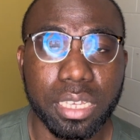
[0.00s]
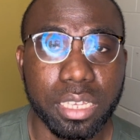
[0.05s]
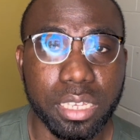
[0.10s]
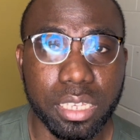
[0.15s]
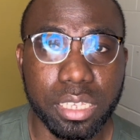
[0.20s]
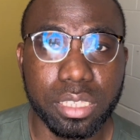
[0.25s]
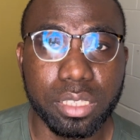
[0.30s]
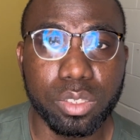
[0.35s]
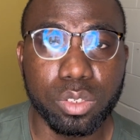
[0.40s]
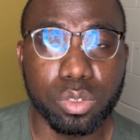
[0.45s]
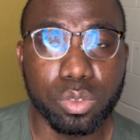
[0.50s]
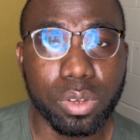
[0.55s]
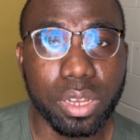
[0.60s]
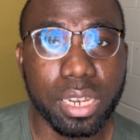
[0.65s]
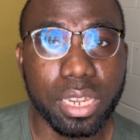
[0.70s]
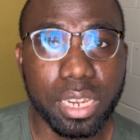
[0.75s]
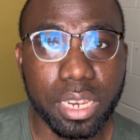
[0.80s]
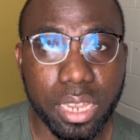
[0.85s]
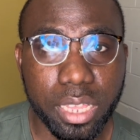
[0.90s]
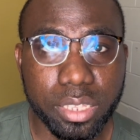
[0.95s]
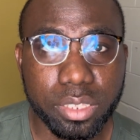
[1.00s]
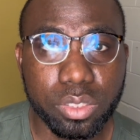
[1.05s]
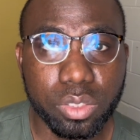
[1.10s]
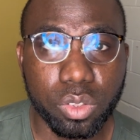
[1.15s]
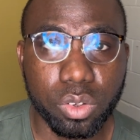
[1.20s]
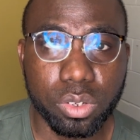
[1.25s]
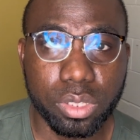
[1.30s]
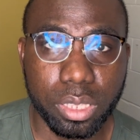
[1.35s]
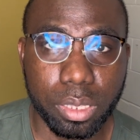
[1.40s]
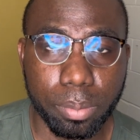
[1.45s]
is usually less
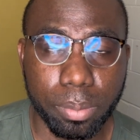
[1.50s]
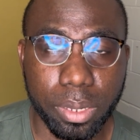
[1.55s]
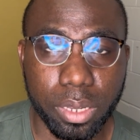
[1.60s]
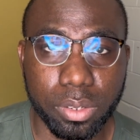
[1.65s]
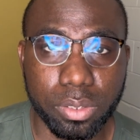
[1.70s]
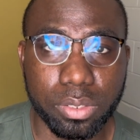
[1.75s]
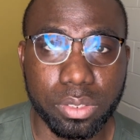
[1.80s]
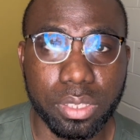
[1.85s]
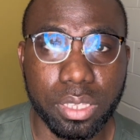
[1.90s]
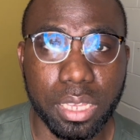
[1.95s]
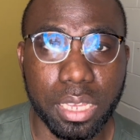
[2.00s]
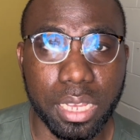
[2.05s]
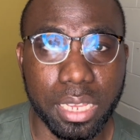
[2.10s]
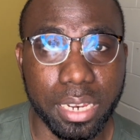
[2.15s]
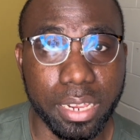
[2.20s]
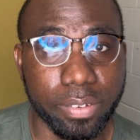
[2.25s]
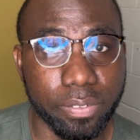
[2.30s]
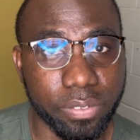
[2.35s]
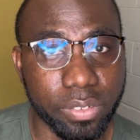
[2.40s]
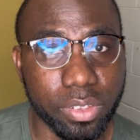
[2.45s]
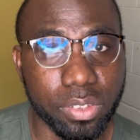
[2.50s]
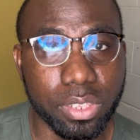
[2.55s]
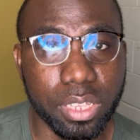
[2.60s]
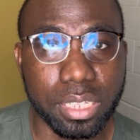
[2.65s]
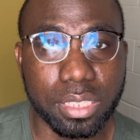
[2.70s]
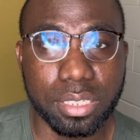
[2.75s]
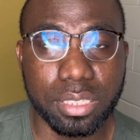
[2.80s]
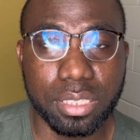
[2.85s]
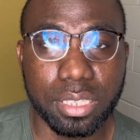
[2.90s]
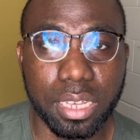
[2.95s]
talked about, and I feel
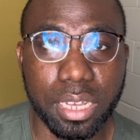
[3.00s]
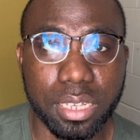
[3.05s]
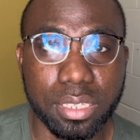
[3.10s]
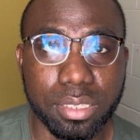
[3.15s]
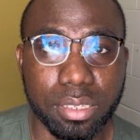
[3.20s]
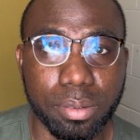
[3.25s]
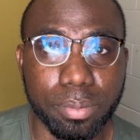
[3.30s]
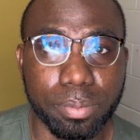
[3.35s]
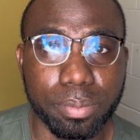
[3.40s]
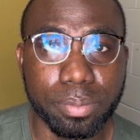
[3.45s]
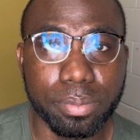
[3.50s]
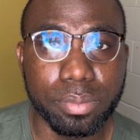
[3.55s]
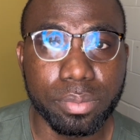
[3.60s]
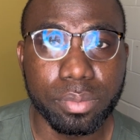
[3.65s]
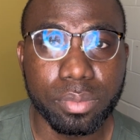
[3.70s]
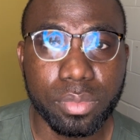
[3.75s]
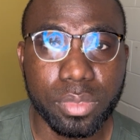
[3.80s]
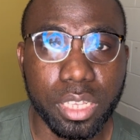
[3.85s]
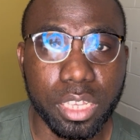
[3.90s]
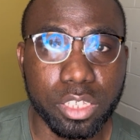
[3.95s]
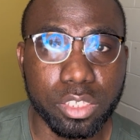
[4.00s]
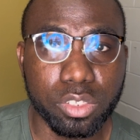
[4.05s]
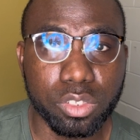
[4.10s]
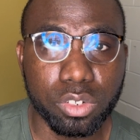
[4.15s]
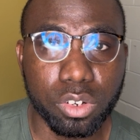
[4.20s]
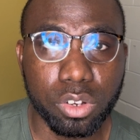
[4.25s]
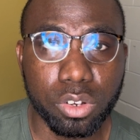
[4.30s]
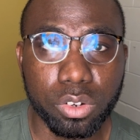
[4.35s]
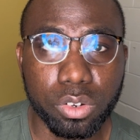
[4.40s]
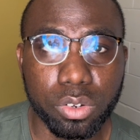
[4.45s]
that it has a
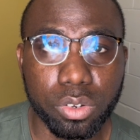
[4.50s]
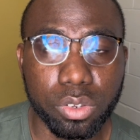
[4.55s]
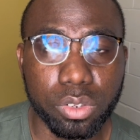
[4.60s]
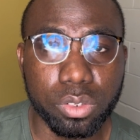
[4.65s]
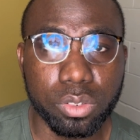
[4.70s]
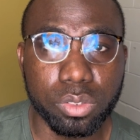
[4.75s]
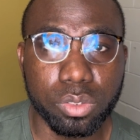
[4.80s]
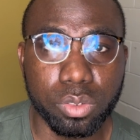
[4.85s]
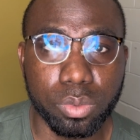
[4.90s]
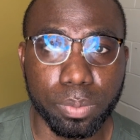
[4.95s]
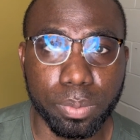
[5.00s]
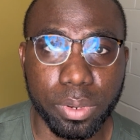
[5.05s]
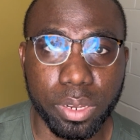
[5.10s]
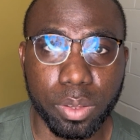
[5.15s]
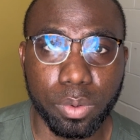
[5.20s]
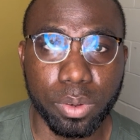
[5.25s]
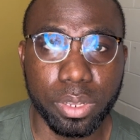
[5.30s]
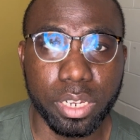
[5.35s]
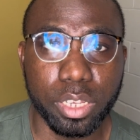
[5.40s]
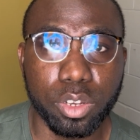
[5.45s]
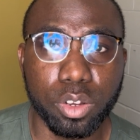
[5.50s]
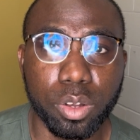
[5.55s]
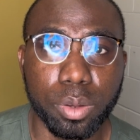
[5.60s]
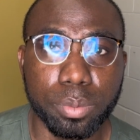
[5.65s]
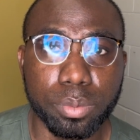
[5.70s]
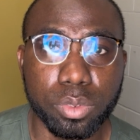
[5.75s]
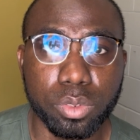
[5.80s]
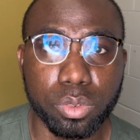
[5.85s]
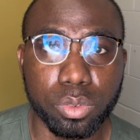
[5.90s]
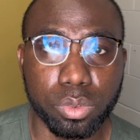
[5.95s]
strong role to play when it
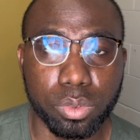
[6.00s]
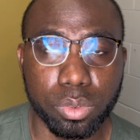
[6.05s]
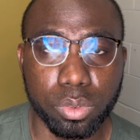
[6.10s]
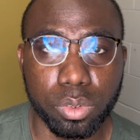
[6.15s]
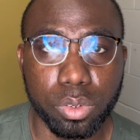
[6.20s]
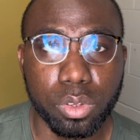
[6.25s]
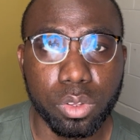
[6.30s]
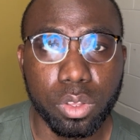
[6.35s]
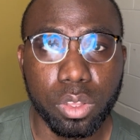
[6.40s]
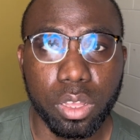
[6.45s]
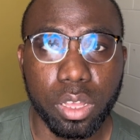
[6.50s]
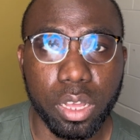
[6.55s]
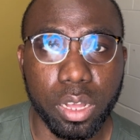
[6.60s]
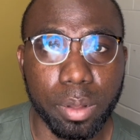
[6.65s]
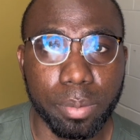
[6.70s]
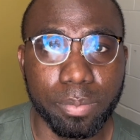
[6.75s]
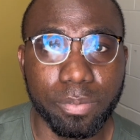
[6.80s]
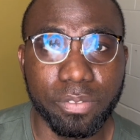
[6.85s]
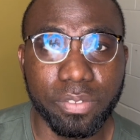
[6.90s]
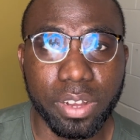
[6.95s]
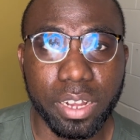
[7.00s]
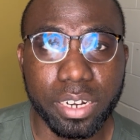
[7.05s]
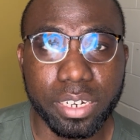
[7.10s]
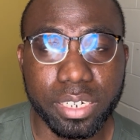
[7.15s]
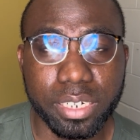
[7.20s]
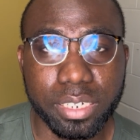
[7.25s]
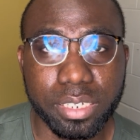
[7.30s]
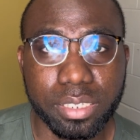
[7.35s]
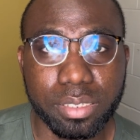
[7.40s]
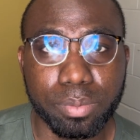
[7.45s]
comes to
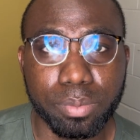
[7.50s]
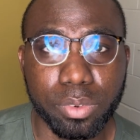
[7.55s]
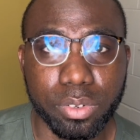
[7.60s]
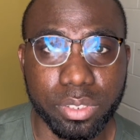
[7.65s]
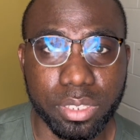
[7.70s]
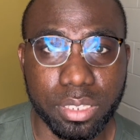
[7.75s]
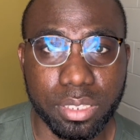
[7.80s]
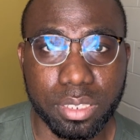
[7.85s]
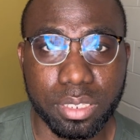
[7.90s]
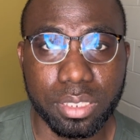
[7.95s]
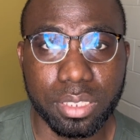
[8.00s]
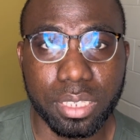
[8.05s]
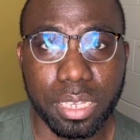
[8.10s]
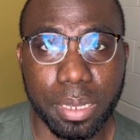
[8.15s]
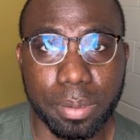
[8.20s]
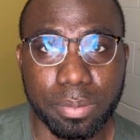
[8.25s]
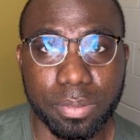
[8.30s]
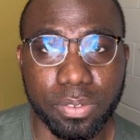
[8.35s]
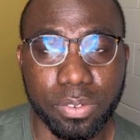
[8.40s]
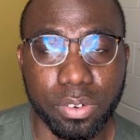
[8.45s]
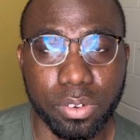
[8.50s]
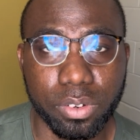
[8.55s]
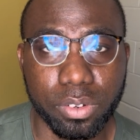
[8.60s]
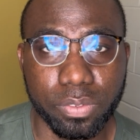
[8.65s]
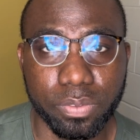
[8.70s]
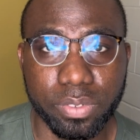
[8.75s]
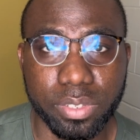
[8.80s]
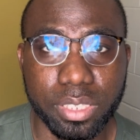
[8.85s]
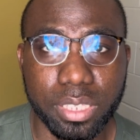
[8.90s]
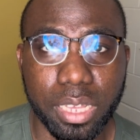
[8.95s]
varying processing times for
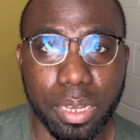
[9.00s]
visa